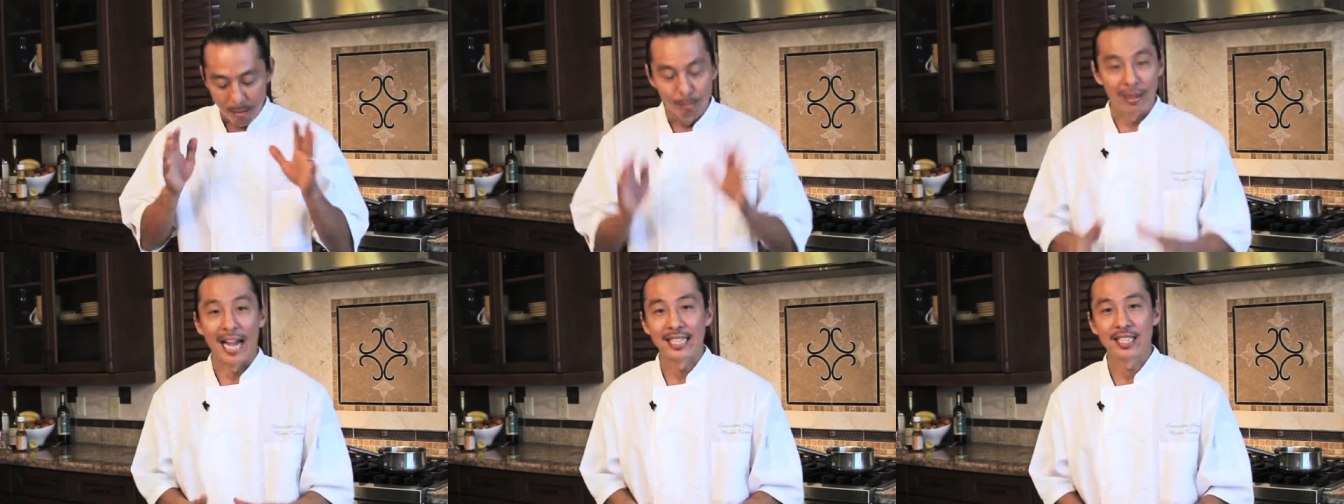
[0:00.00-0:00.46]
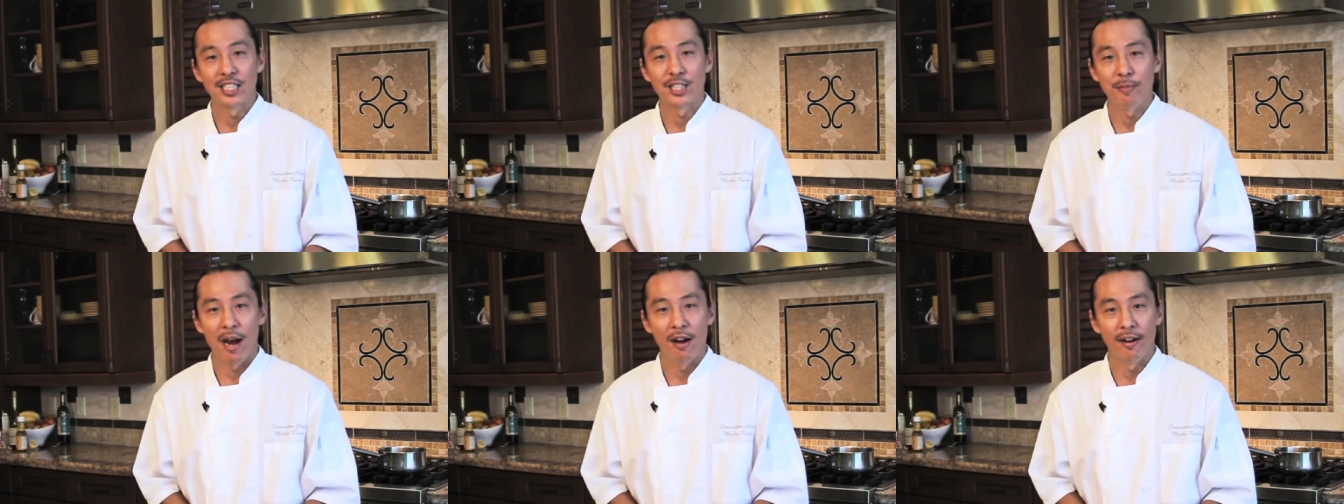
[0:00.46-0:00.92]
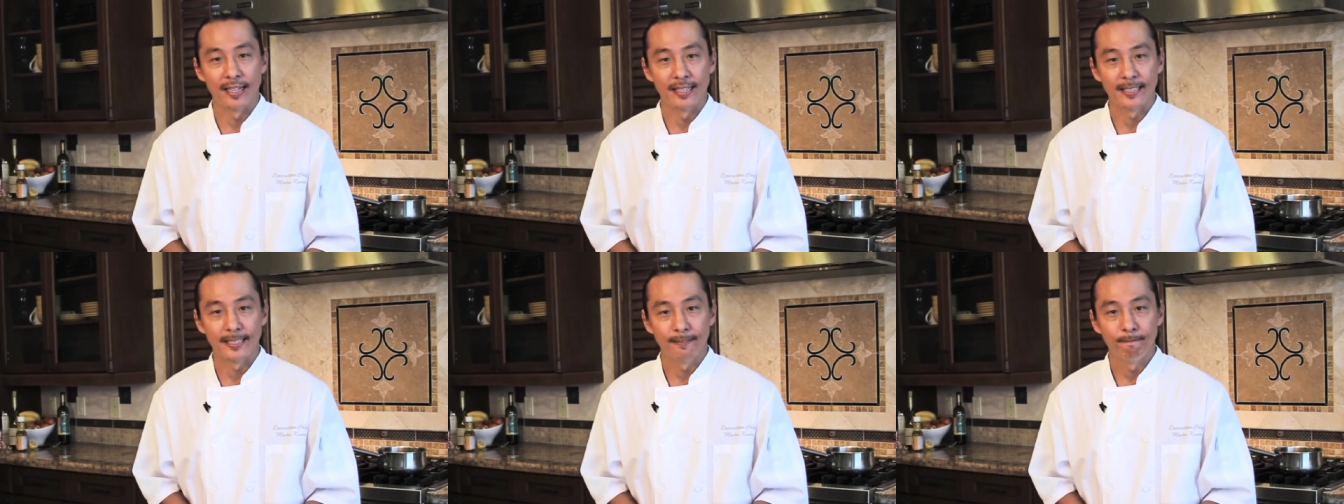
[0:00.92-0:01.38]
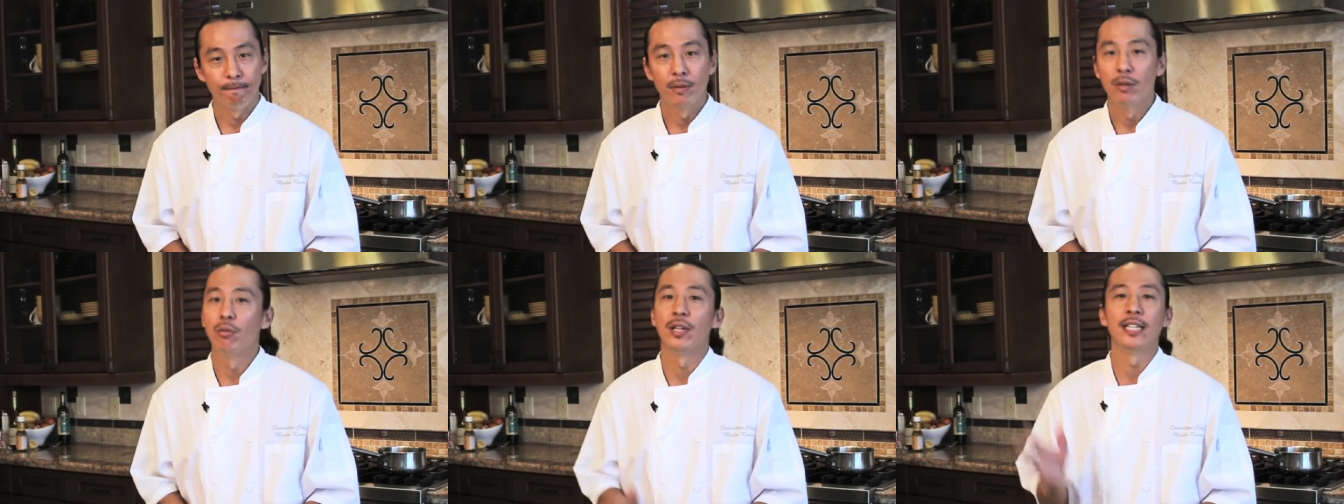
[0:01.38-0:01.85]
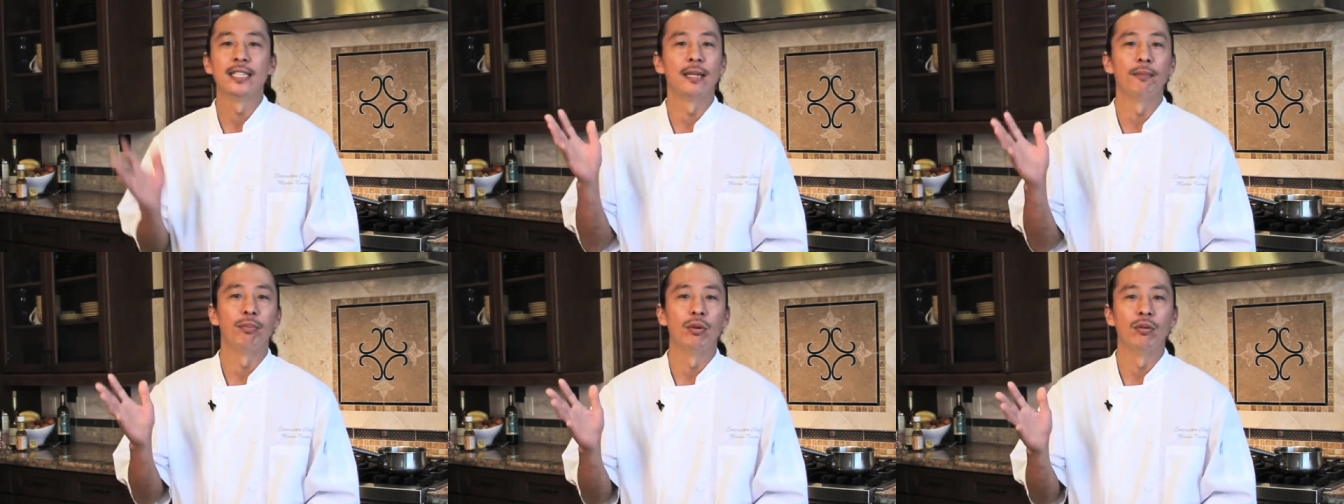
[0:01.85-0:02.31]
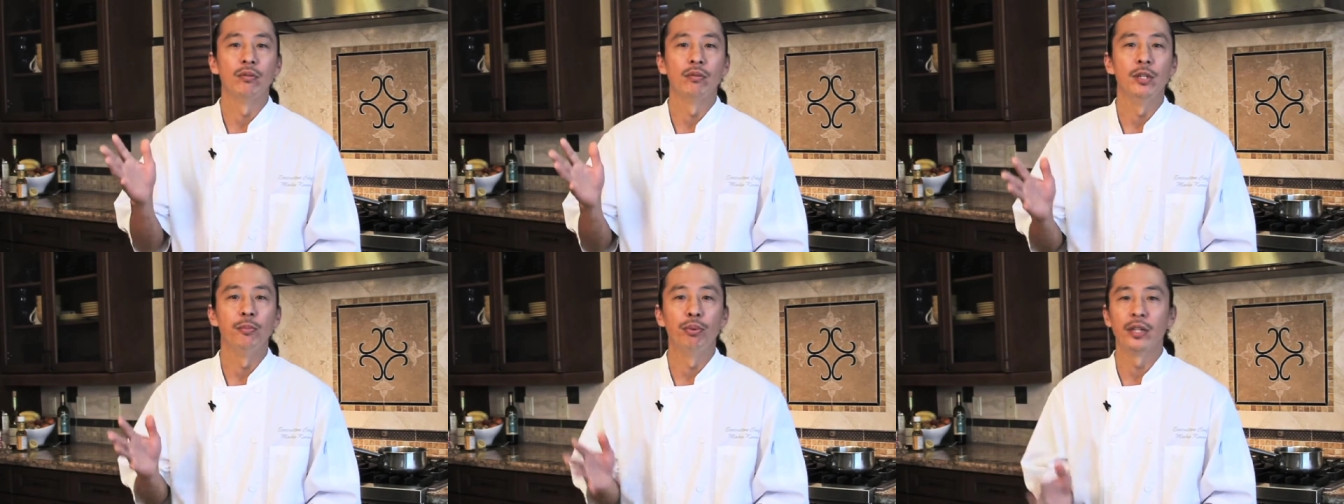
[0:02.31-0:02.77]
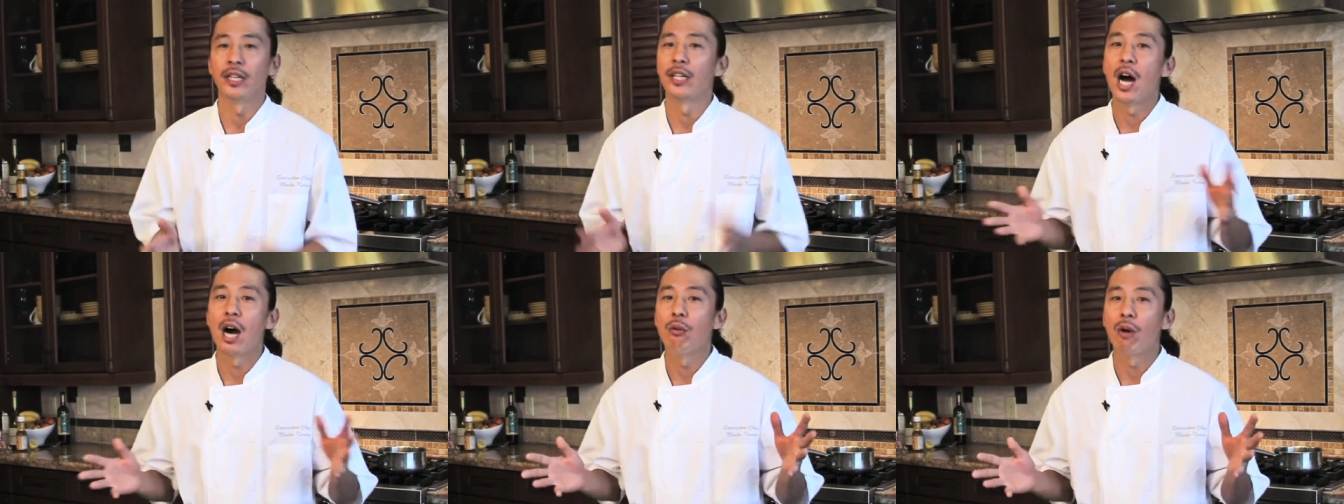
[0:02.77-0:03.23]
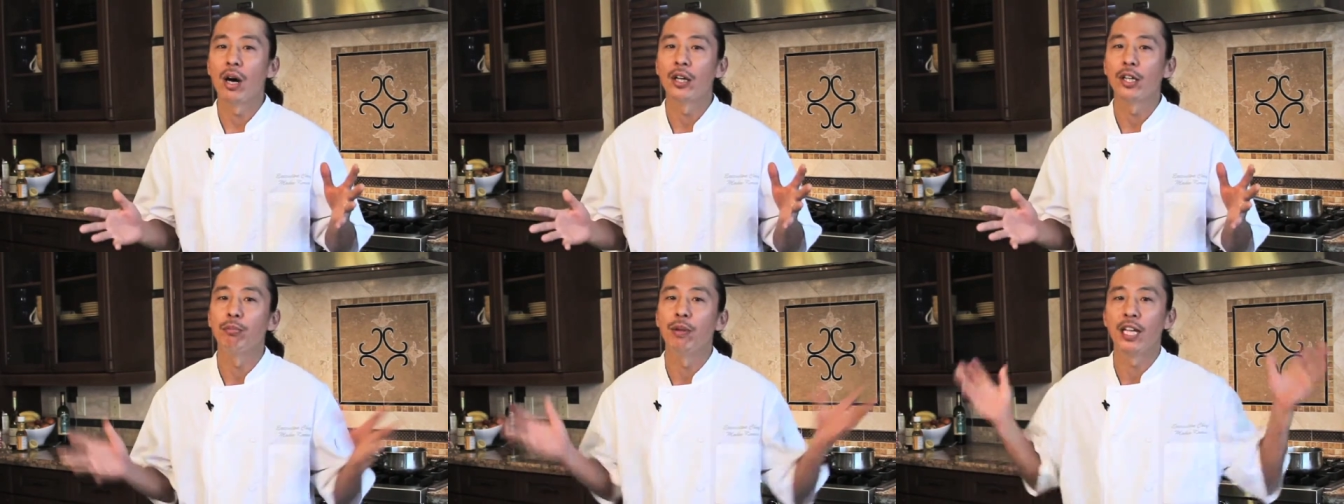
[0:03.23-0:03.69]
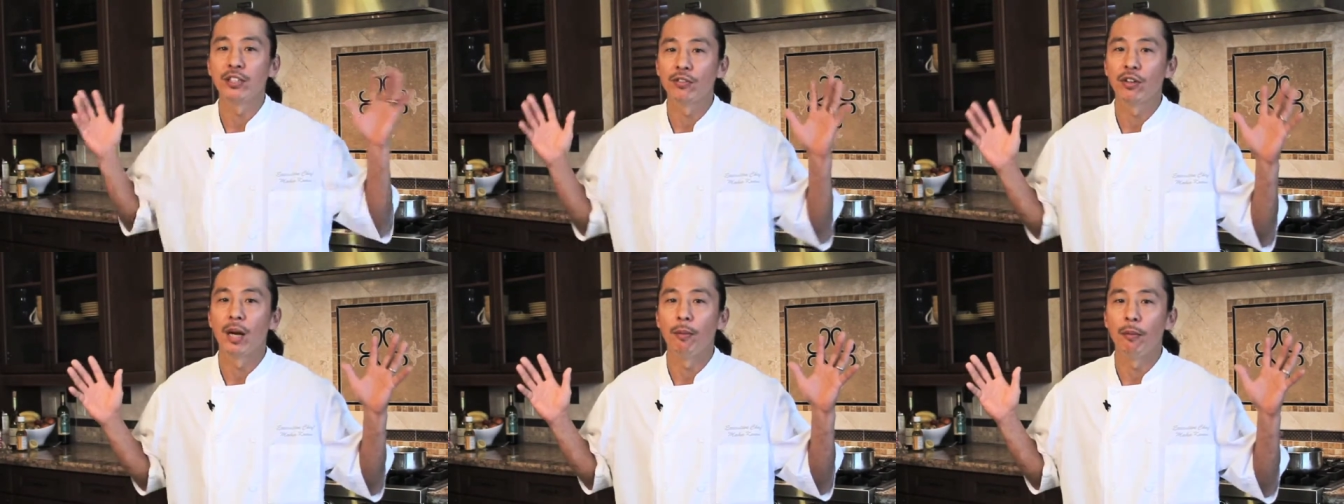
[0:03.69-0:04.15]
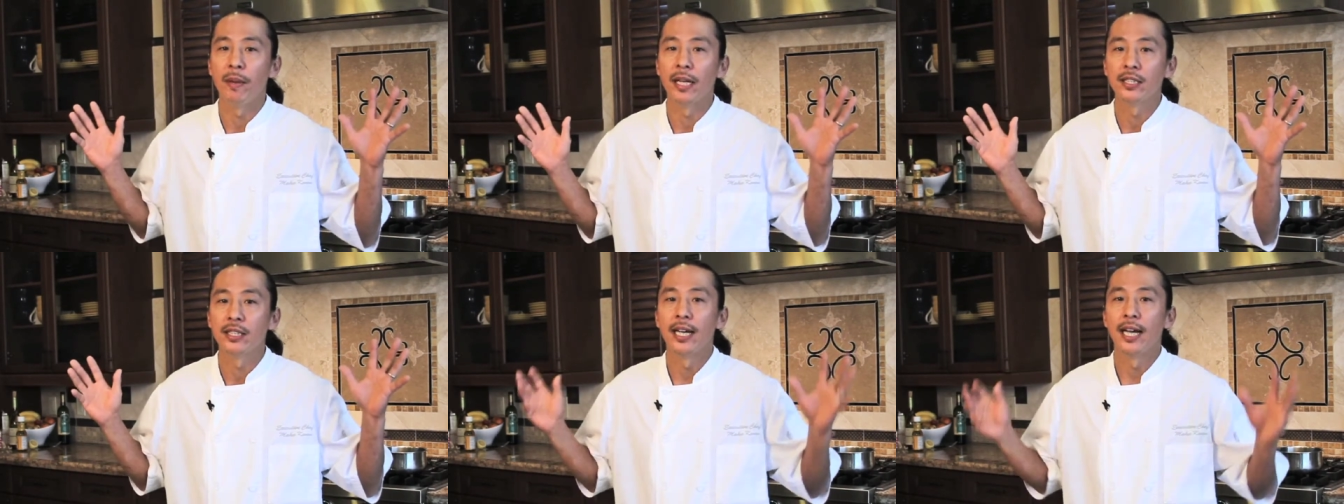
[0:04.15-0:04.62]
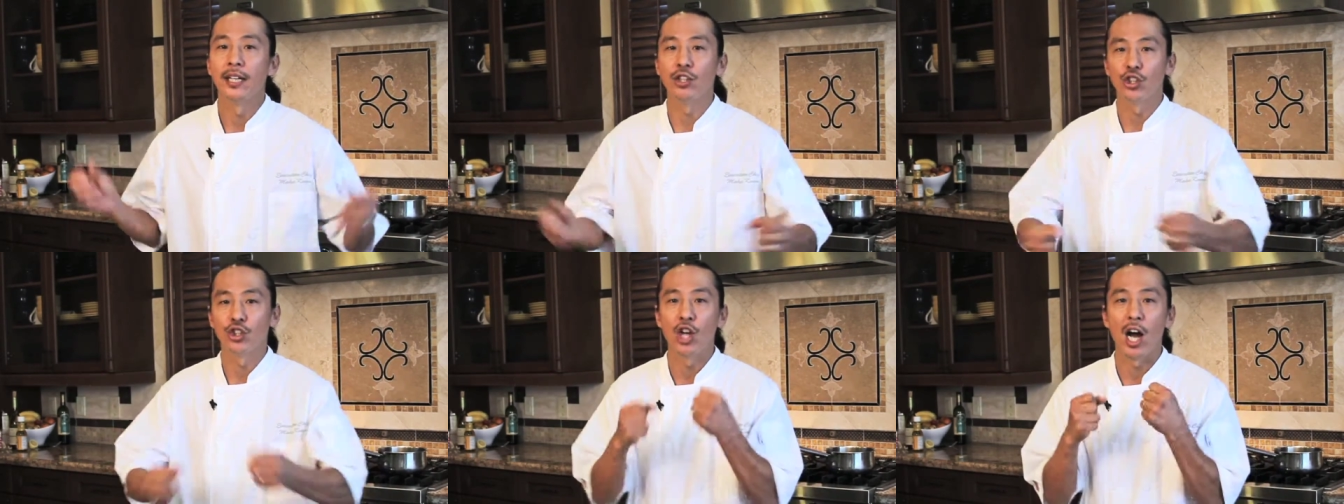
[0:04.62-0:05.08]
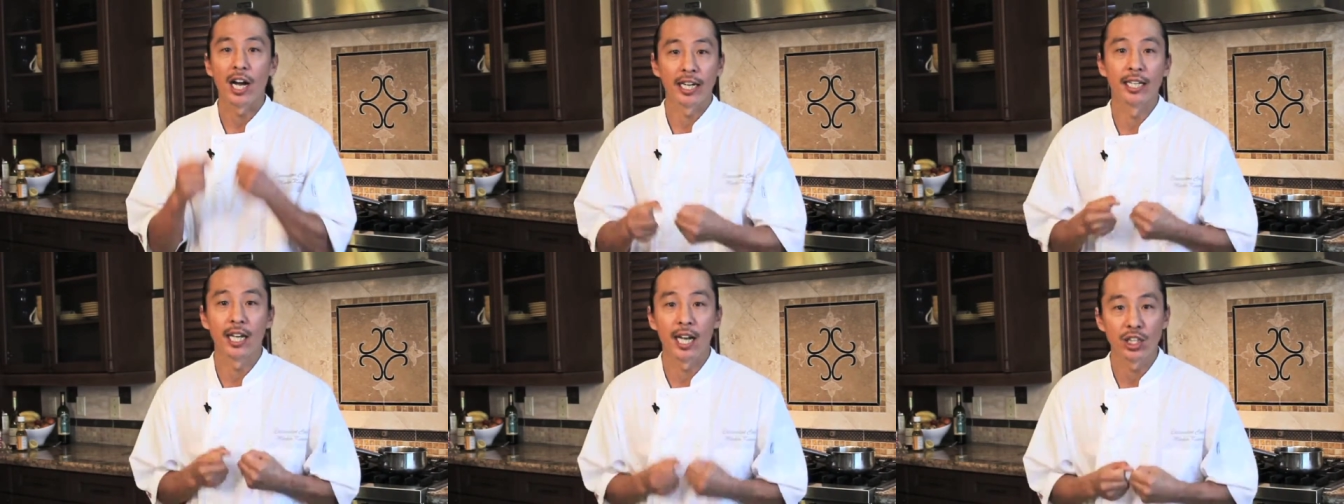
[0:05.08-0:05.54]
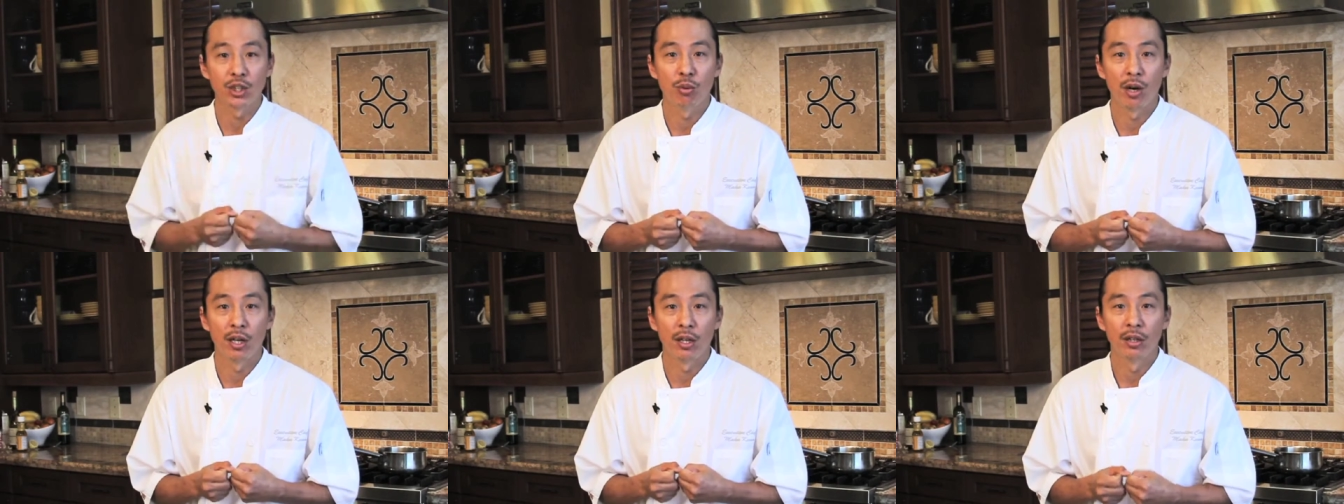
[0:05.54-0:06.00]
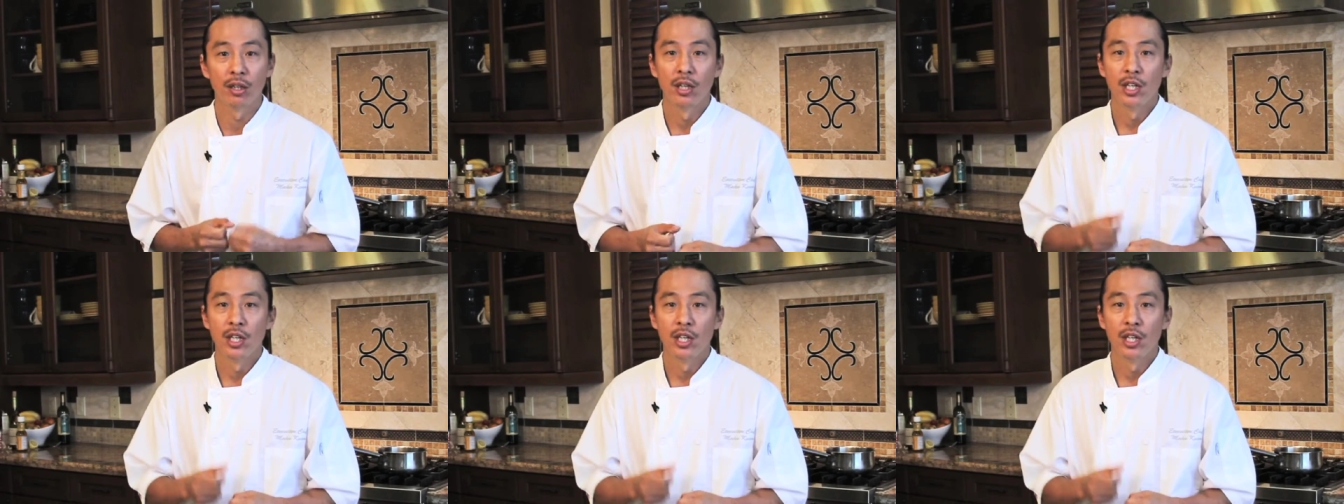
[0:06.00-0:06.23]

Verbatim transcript: Blanch asparagus. Really simple. You put it in hot water, you blanch it for a couple minutes, and you shock it in ice water.